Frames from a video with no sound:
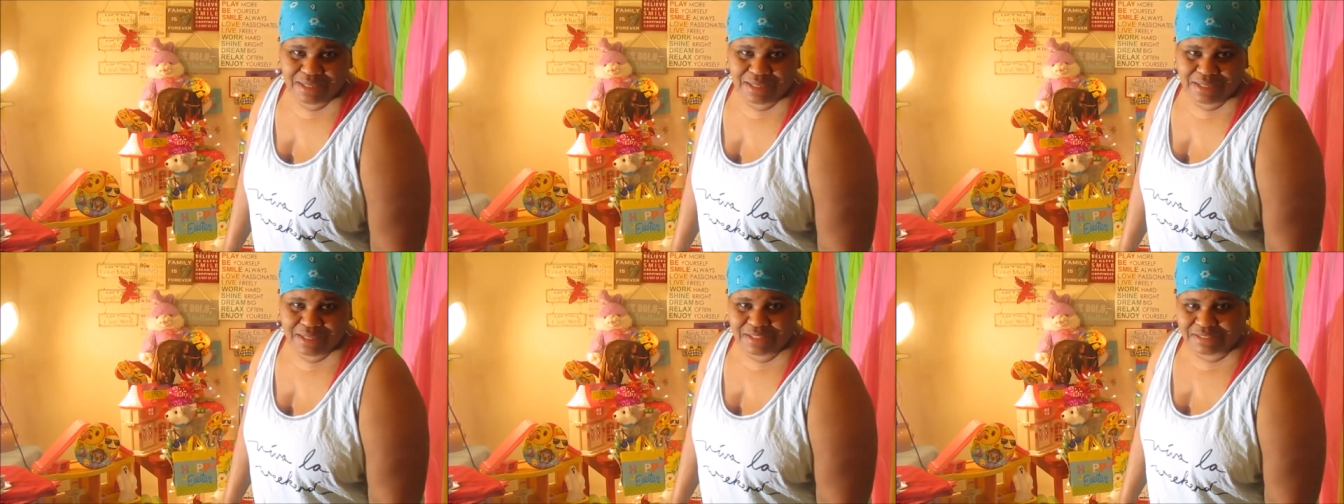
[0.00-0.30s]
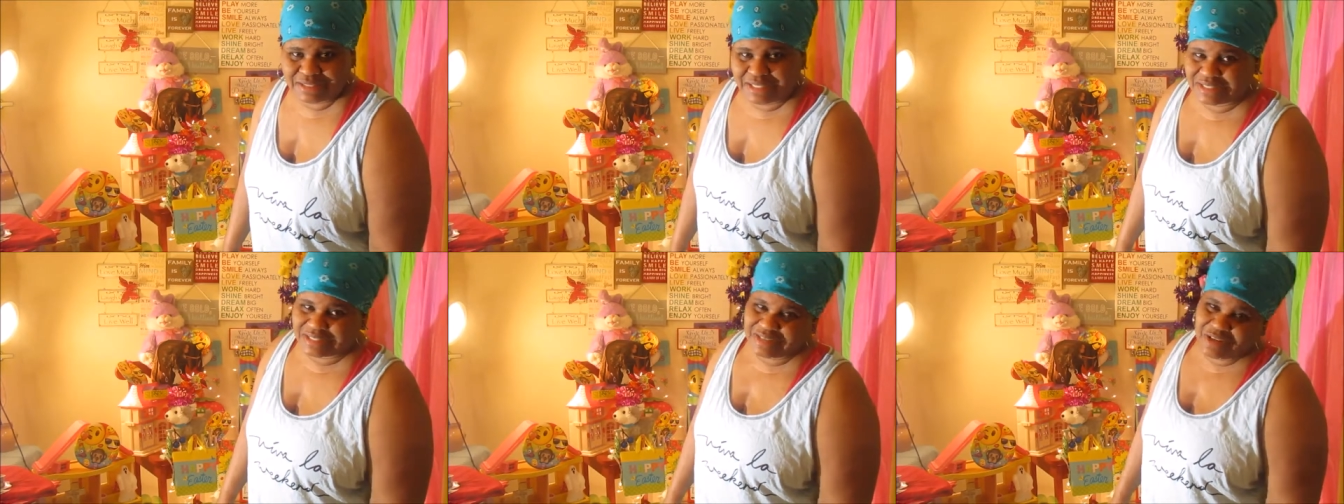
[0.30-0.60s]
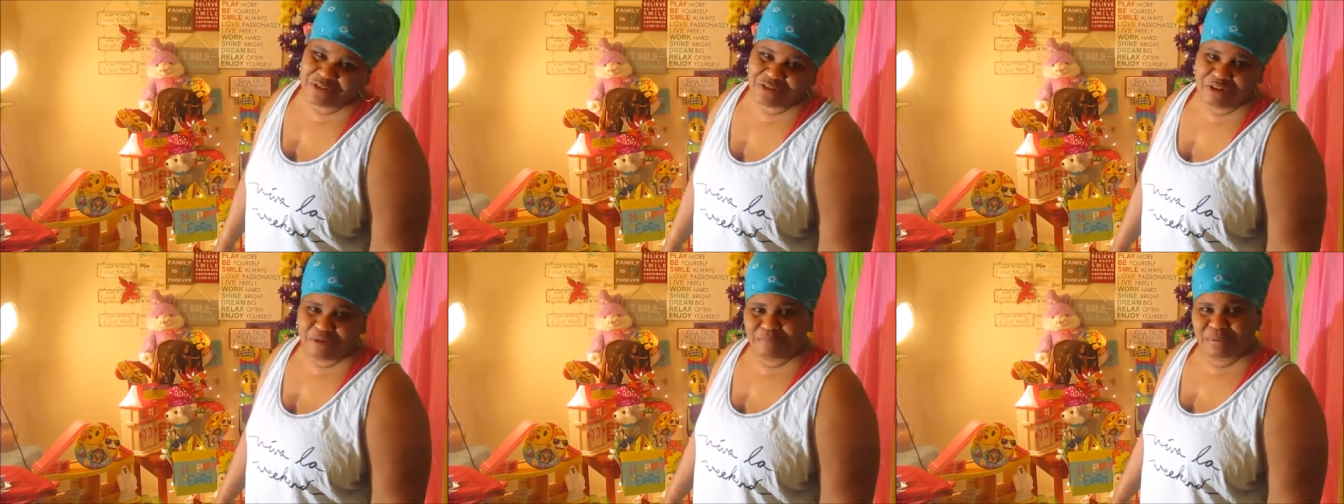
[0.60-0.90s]
because it's
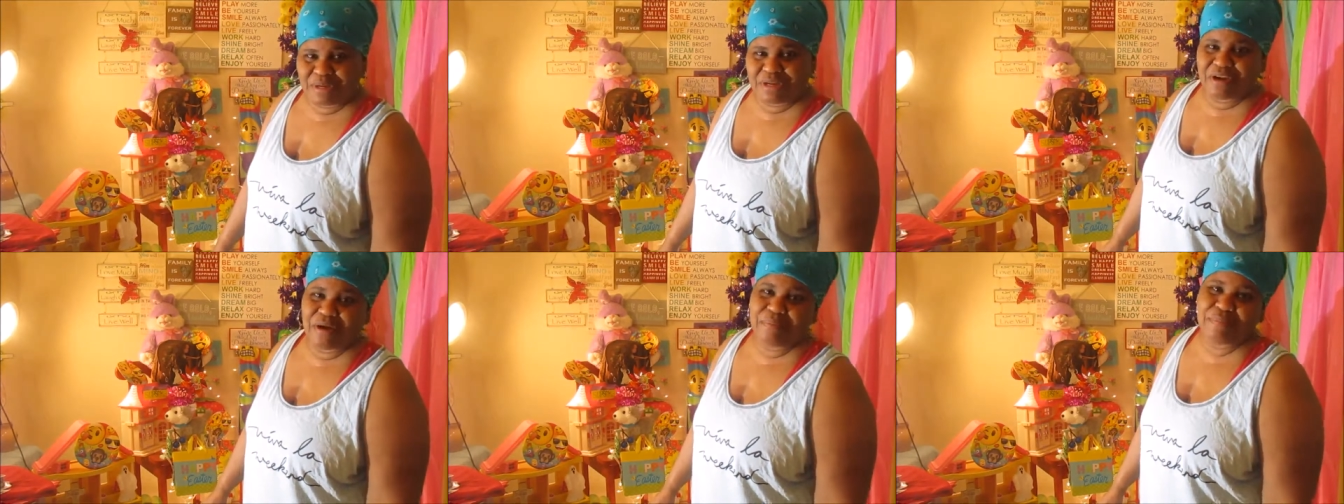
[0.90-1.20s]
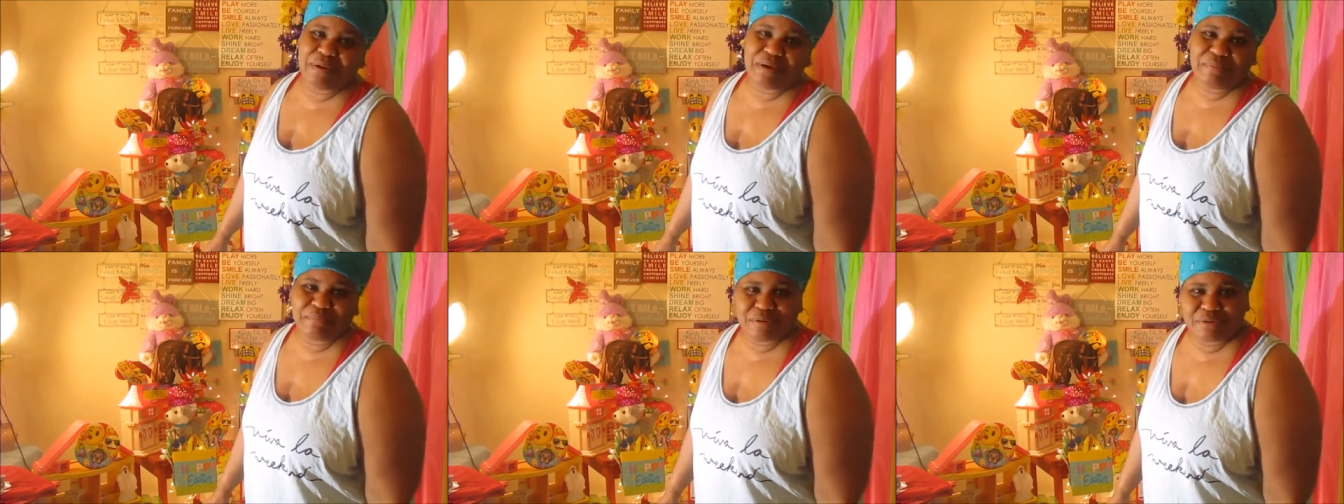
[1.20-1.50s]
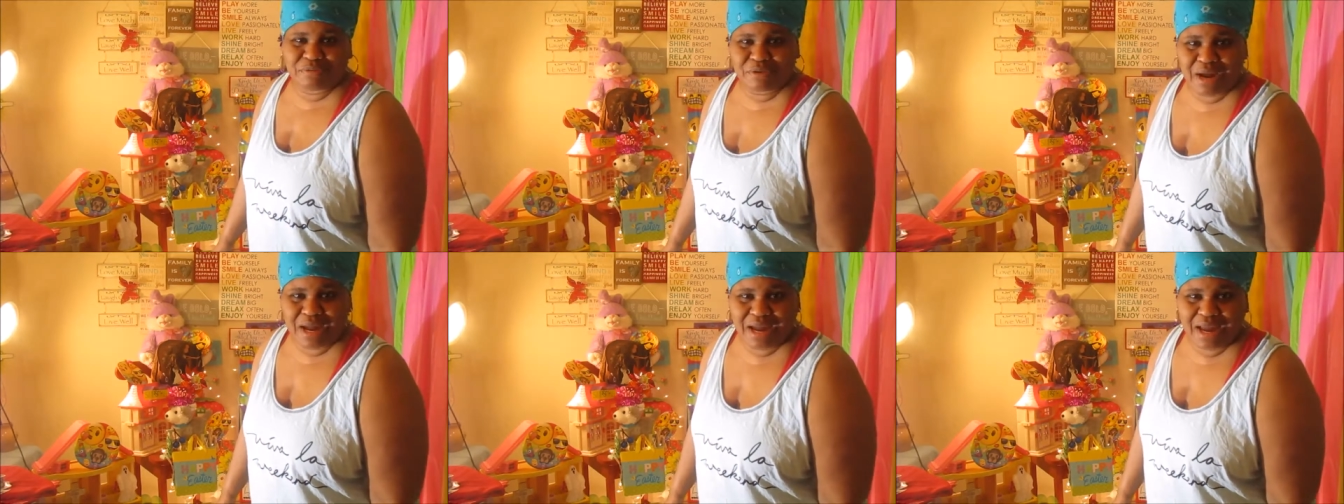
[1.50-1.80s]
going to be a bumpy
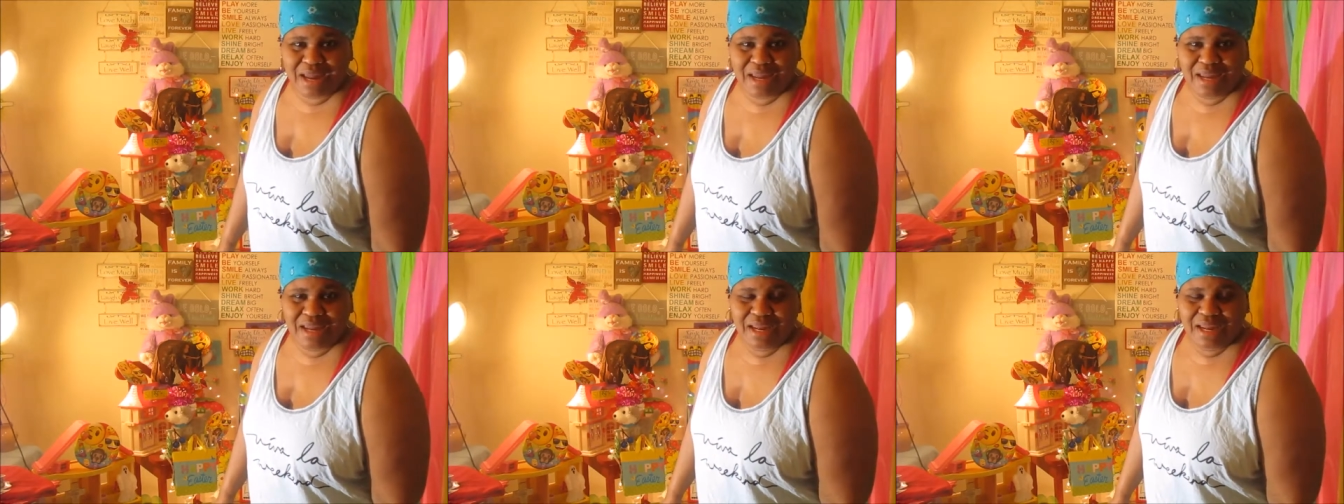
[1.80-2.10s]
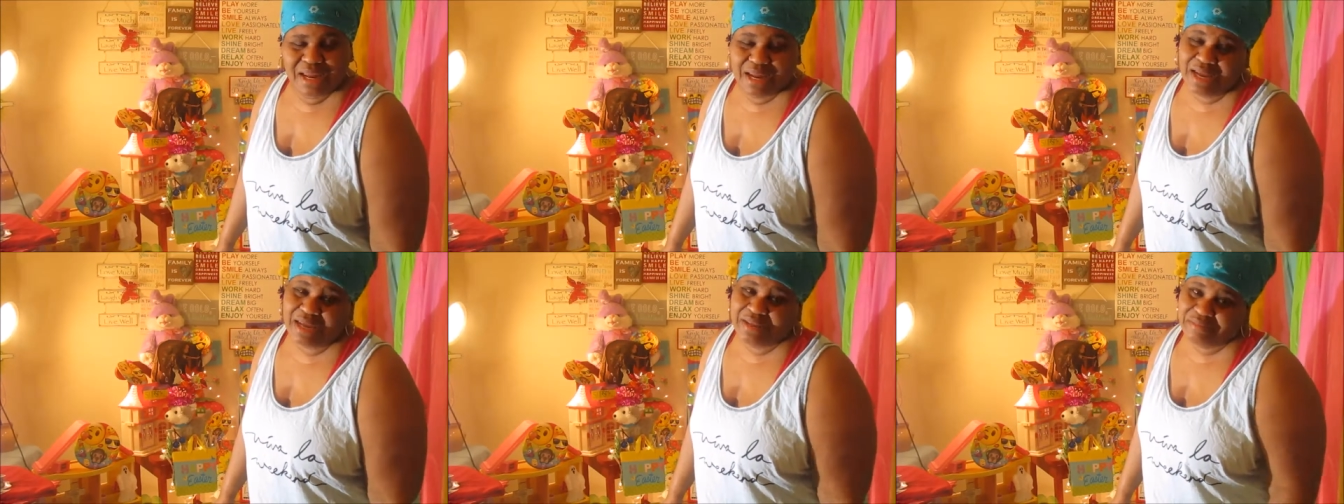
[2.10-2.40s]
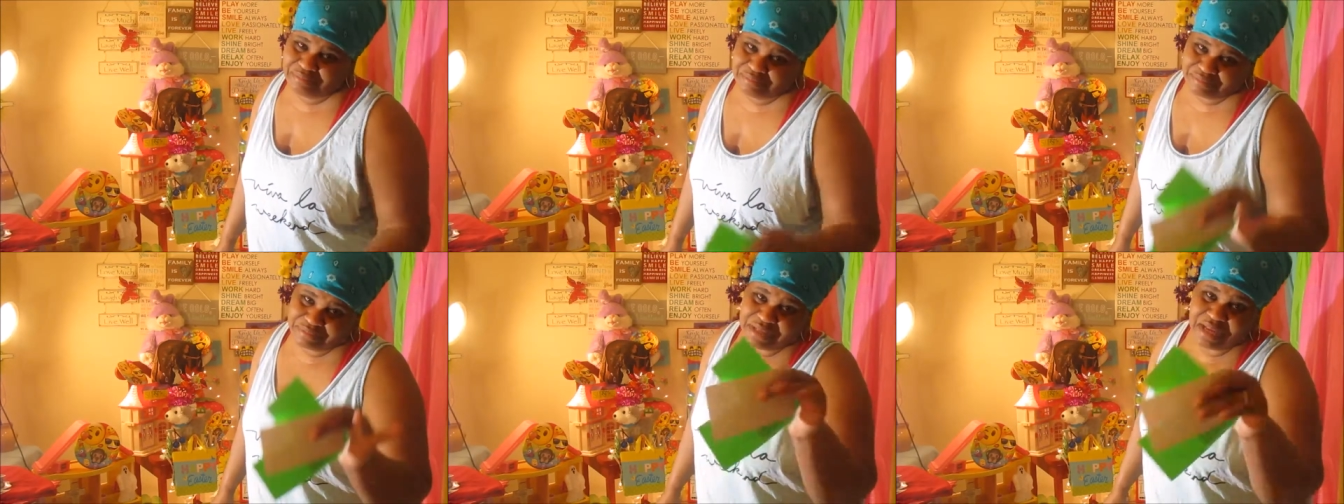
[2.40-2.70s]
ride.
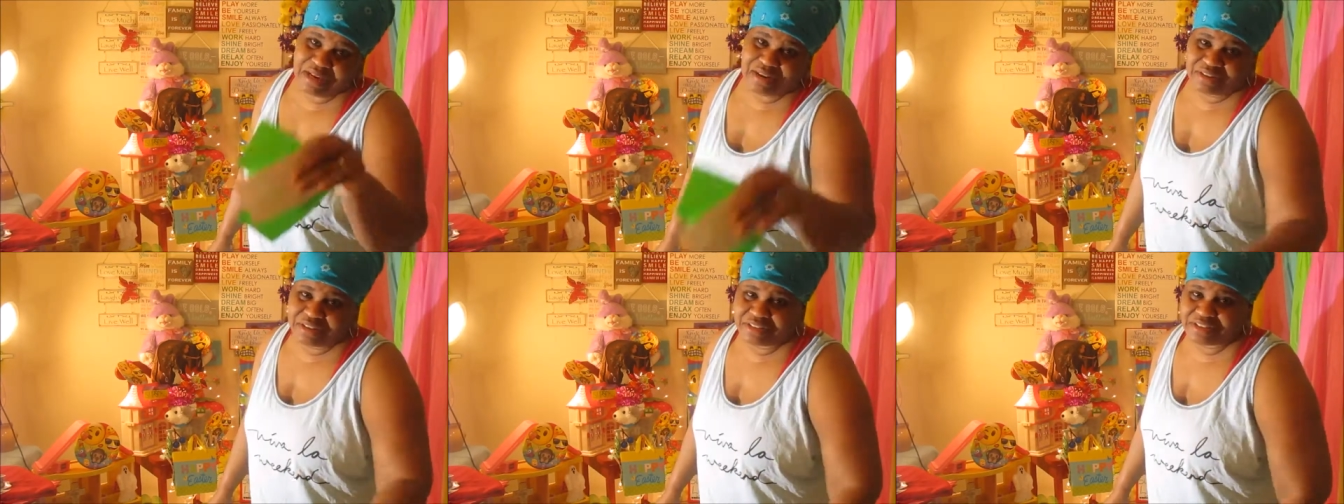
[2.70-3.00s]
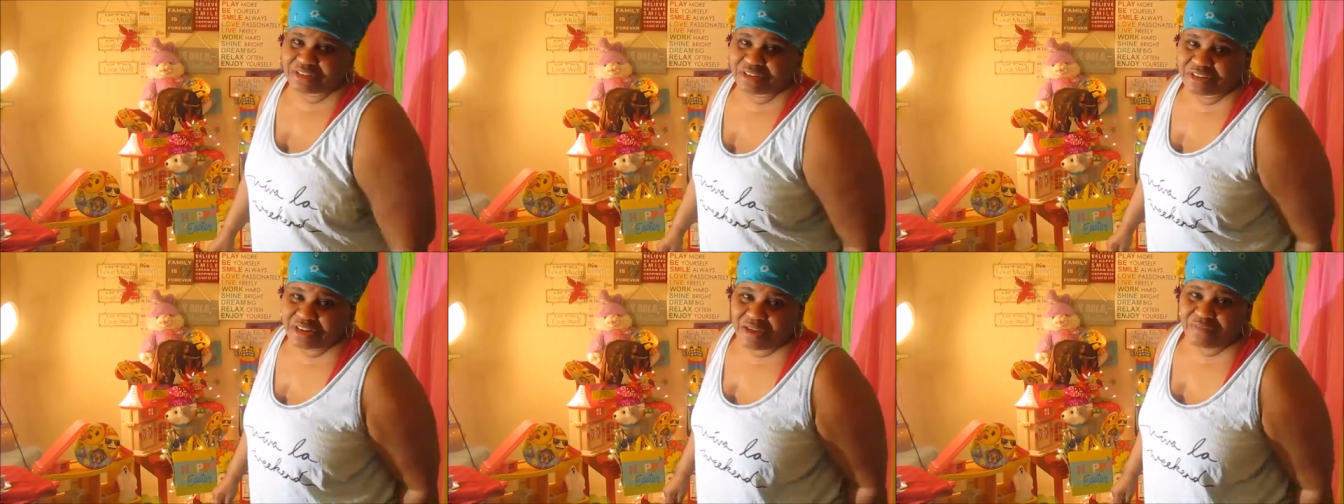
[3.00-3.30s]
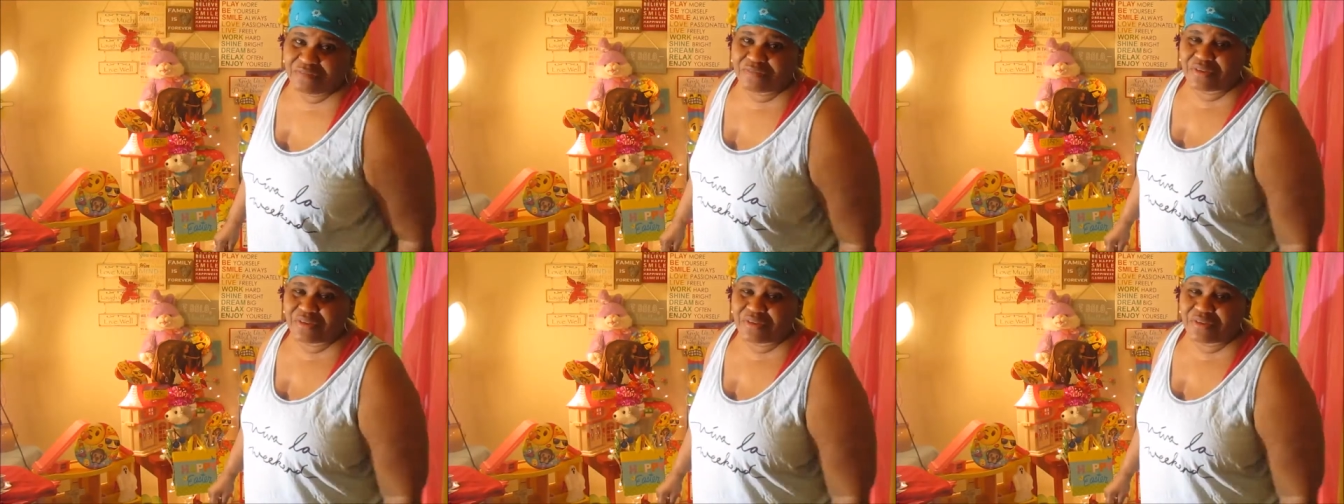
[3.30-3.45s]
And they're going to turn out